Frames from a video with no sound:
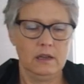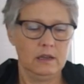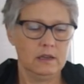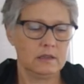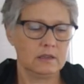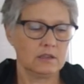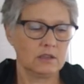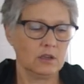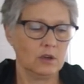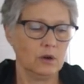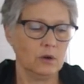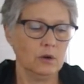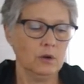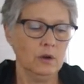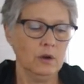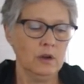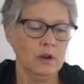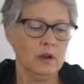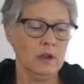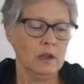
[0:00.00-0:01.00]
So
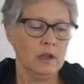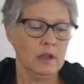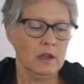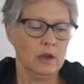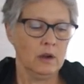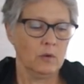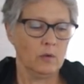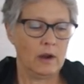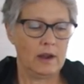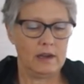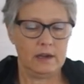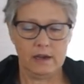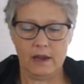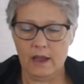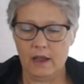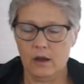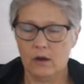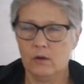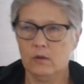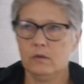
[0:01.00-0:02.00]
right
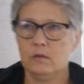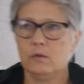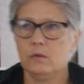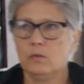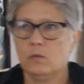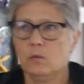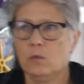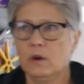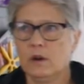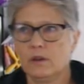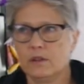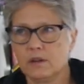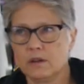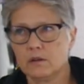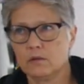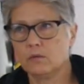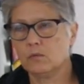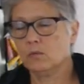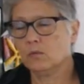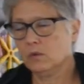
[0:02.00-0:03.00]
now, where
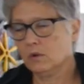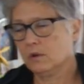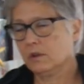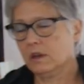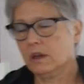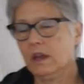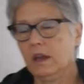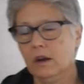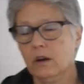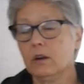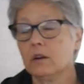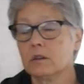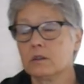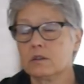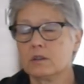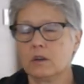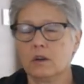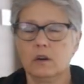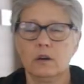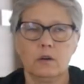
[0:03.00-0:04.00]
the carrots
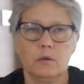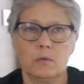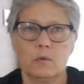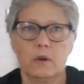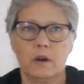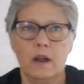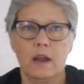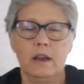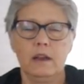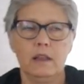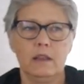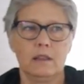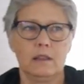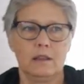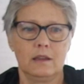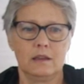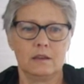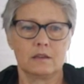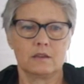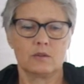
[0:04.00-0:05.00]
are, where
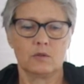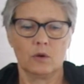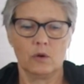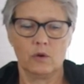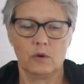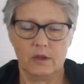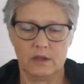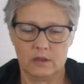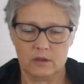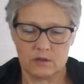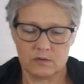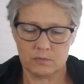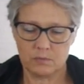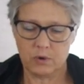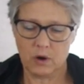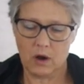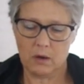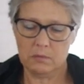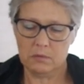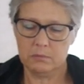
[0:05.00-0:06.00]
anything is growing, there's
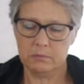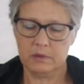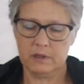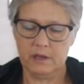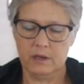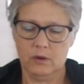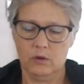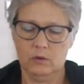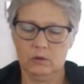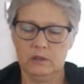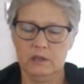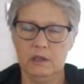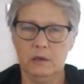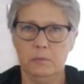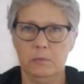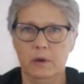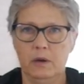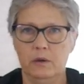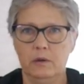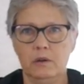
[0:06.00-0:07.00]
probably only
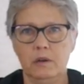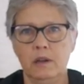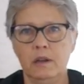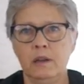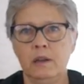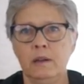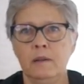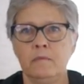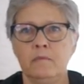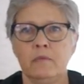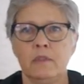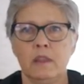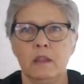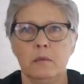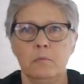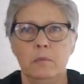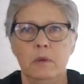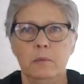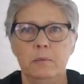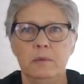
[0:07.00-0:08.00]
about
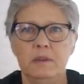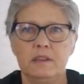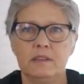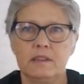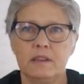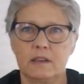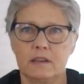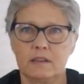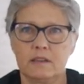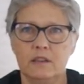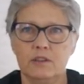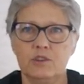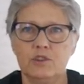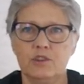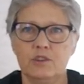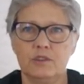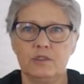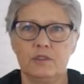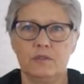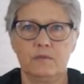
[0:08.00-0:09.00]
maybe 6
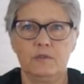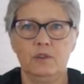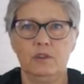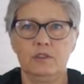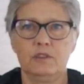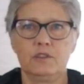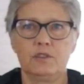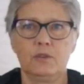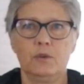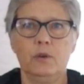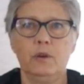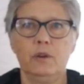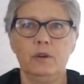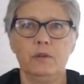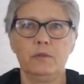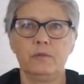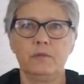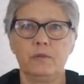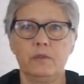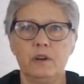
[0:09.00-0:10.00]
inches of good soil
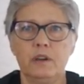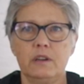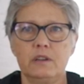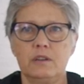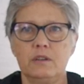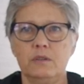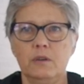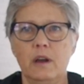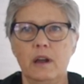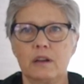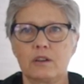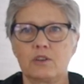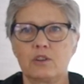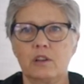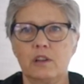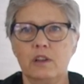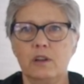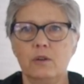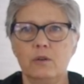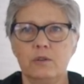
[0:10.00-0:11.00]
for it to actually
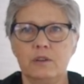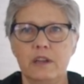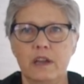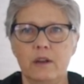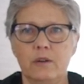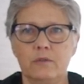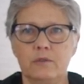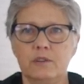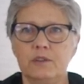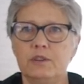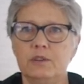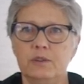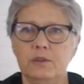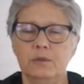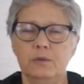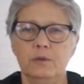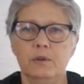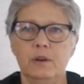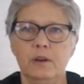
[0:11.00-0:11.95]
go down to